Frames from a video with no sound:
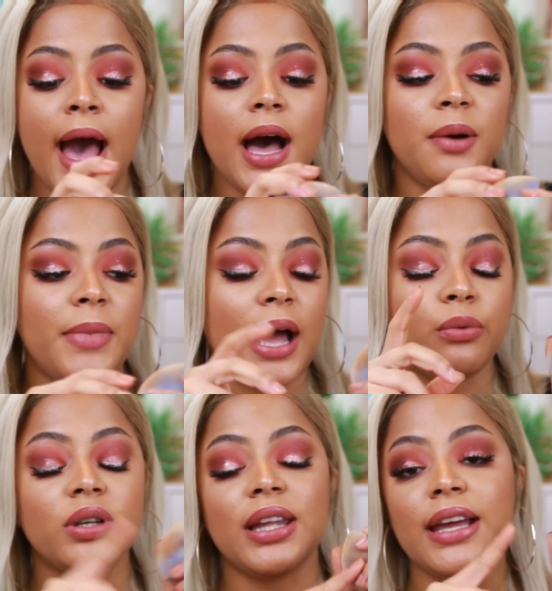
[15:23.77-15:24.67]
I
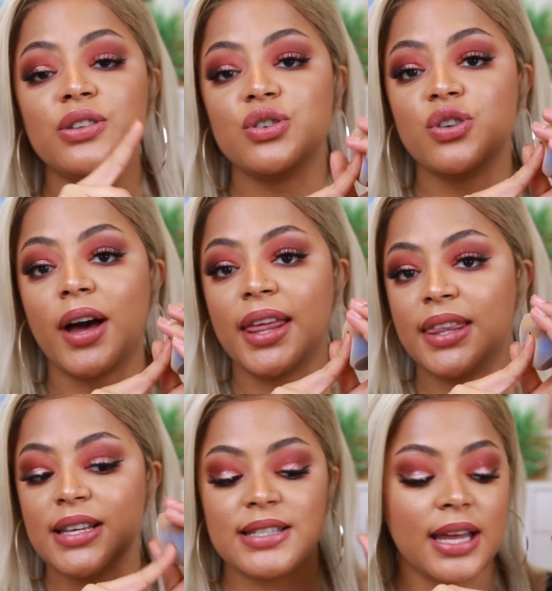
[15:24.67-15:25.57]
would like to try
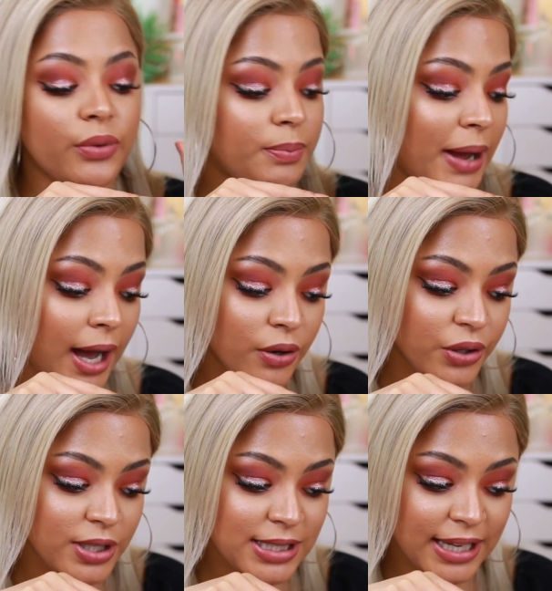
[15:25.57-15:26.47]
this like with
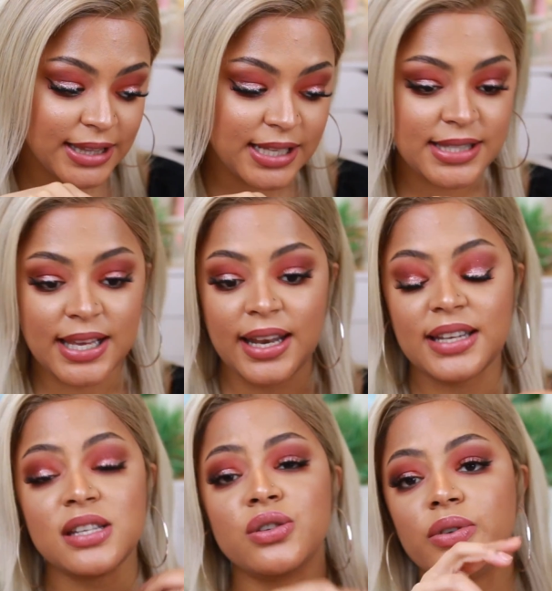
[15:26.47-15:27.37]
powders like they said. I
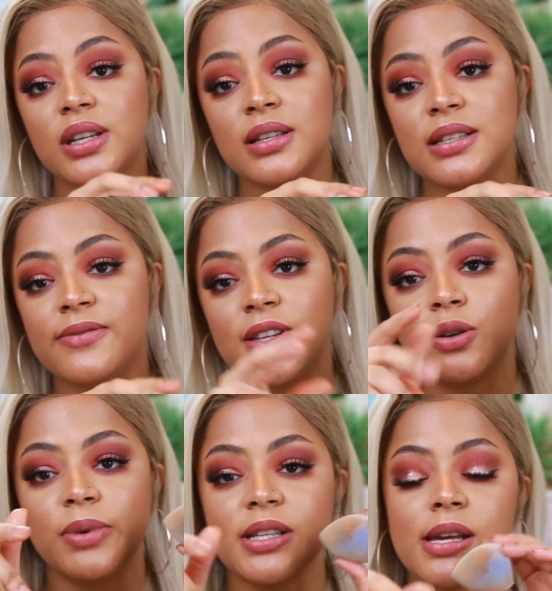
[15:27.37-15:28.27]
didn't do it in this
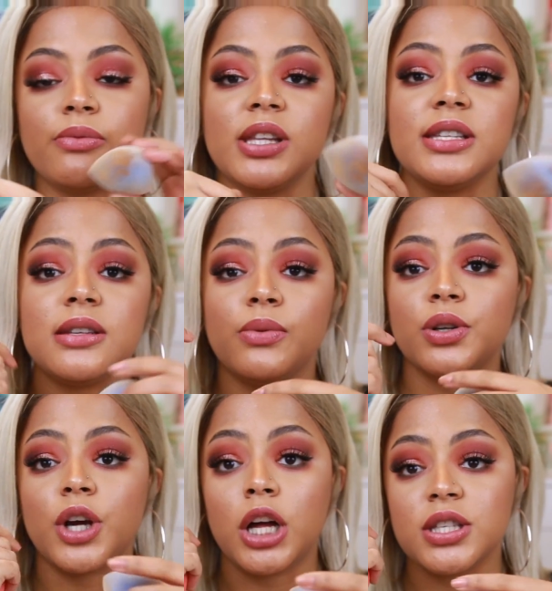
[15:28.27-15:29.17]
video because I really did
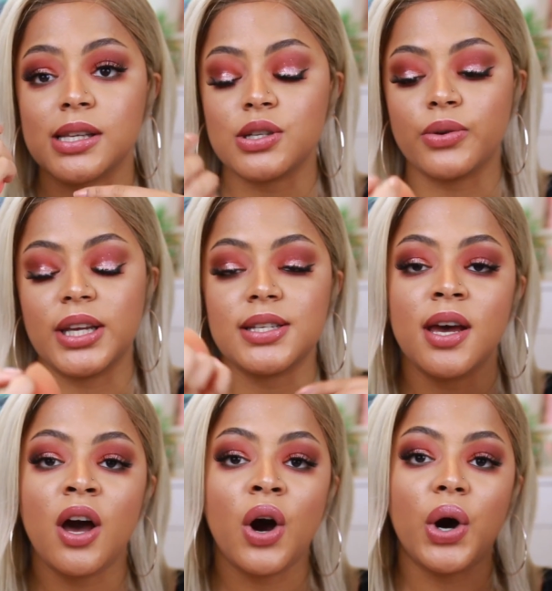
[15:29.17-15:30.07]
want to concentrate
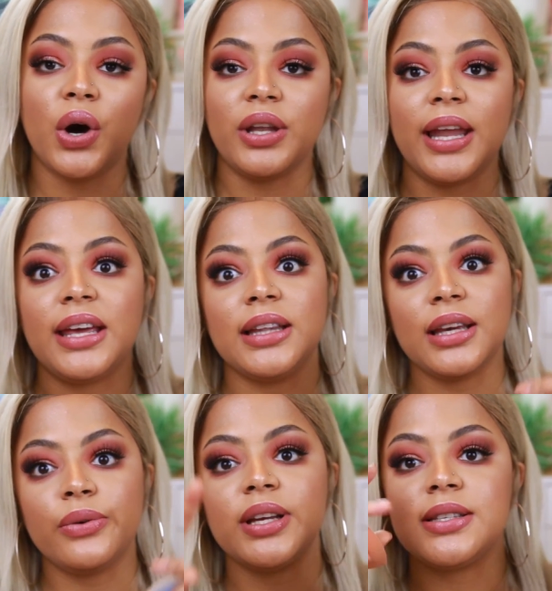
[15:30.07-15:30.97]
on like
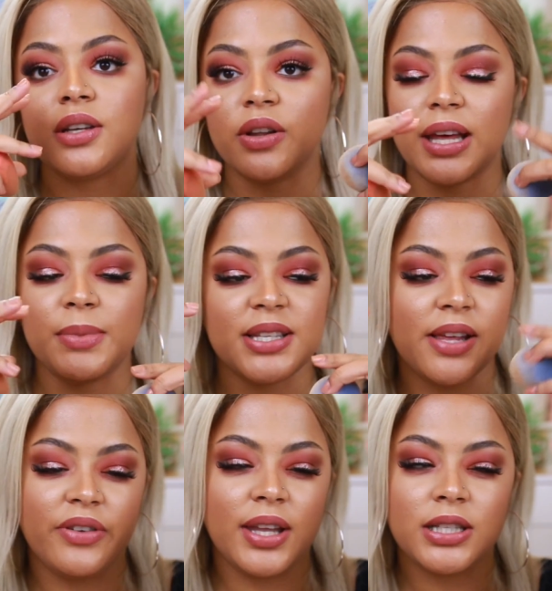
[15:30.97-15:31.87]
liquids and all that, because
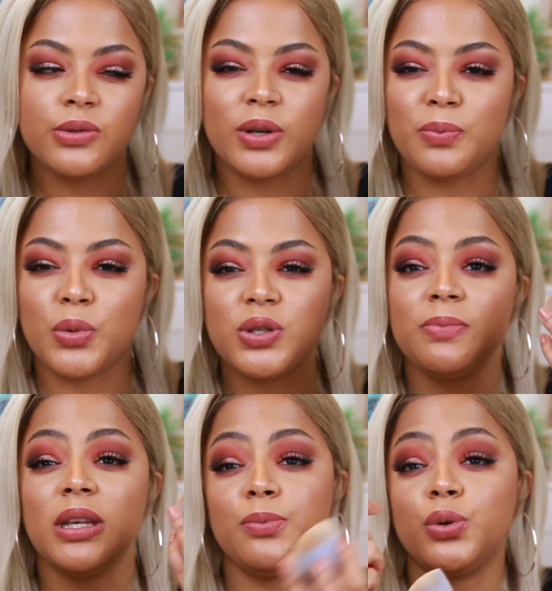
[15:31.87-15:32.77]
I feel that's what
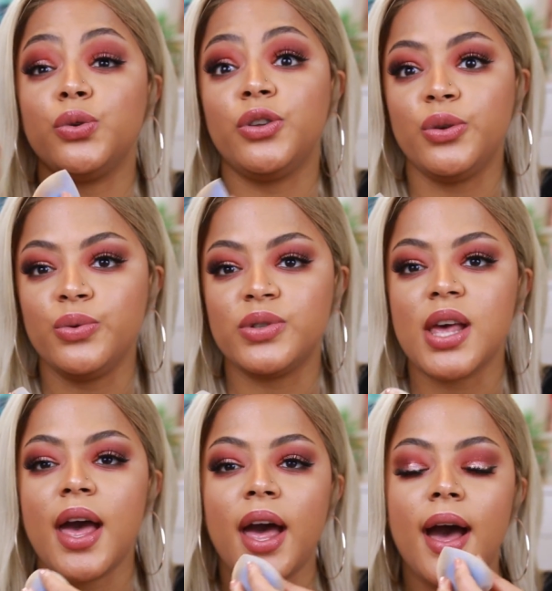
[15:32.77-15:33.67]
most people
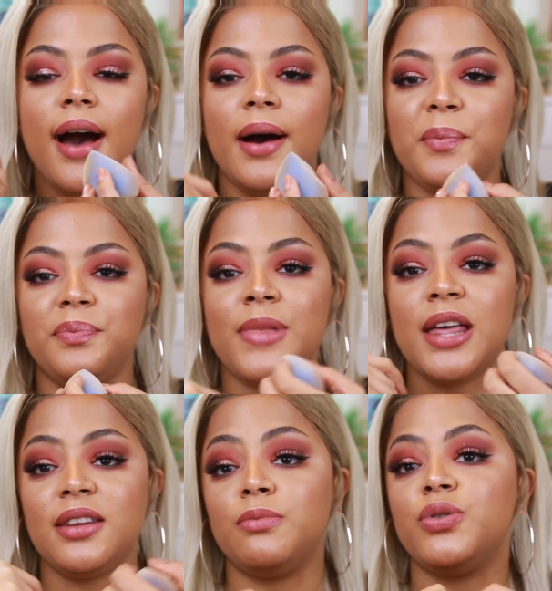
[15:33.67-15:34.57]
use
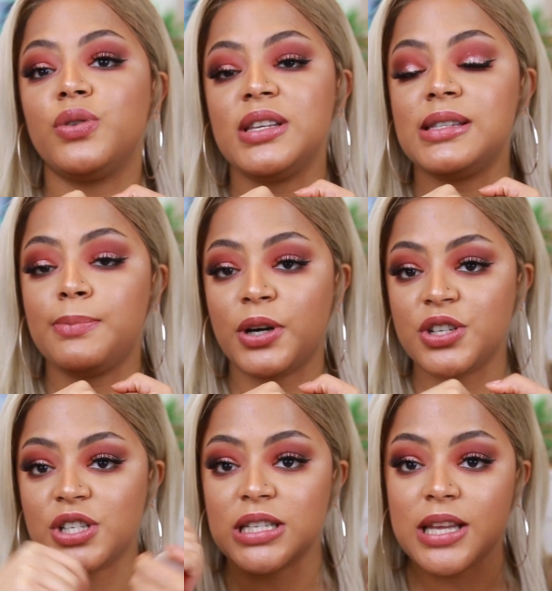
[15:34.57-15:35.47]
their beauty
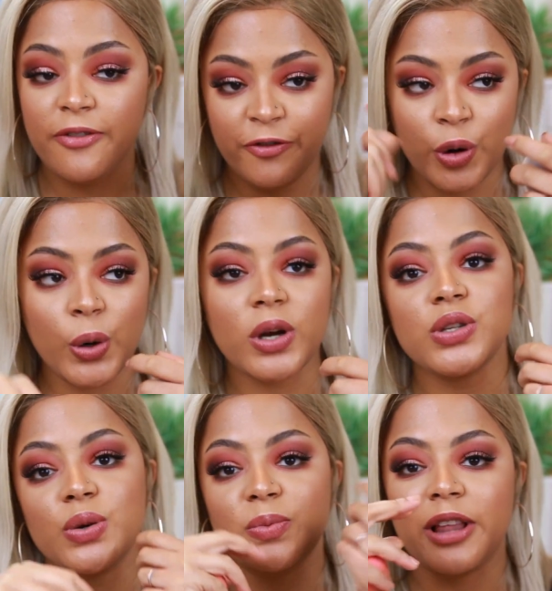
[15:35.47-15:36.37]
sponges for,
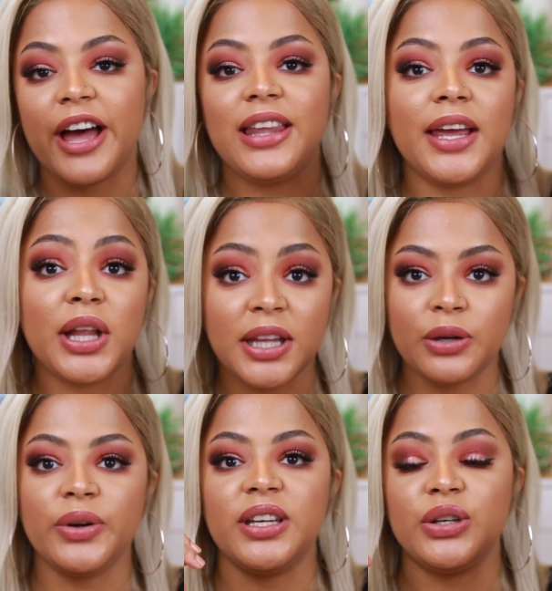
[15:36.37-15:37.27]
to apply like
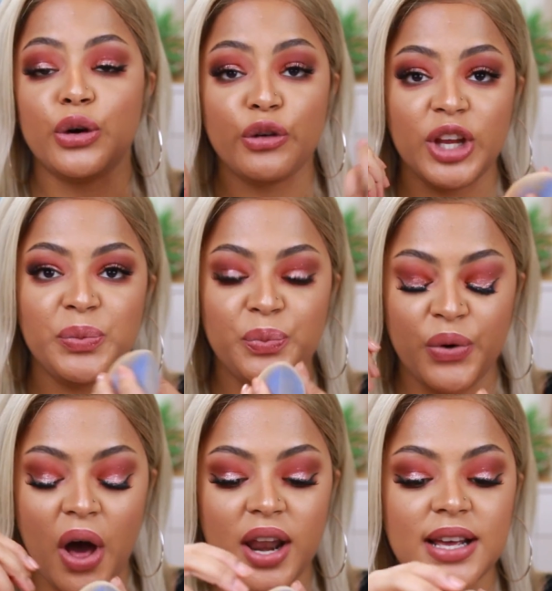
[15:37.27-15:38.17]
liquid and cream
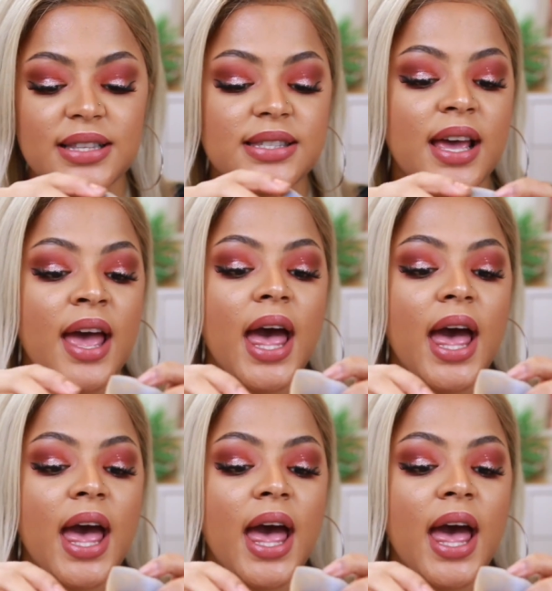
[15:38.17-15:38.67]
products.